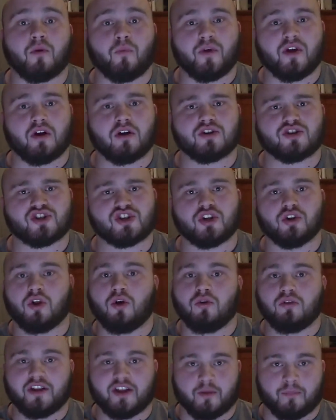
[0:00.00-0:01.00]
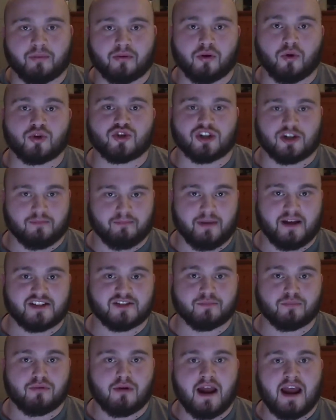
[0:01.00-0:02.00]
but we are slowly approaching
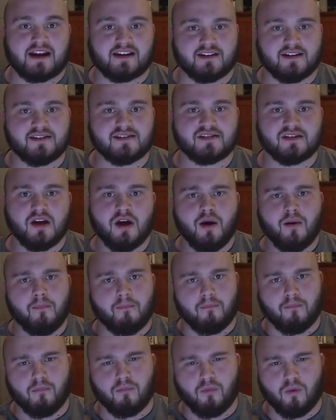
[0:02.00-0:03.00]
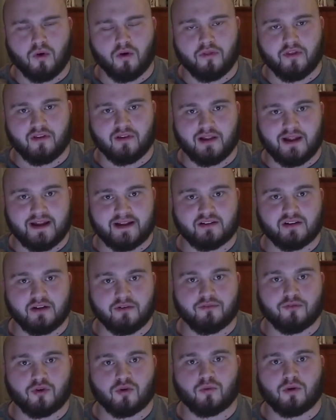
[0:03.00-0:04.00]
best practice more than
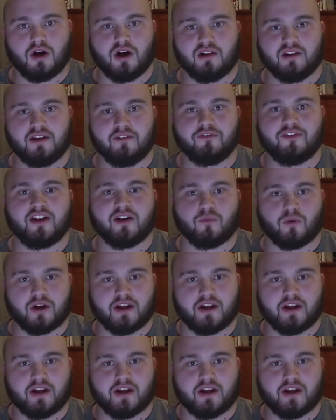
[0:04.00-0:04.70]
likely for raw lifting.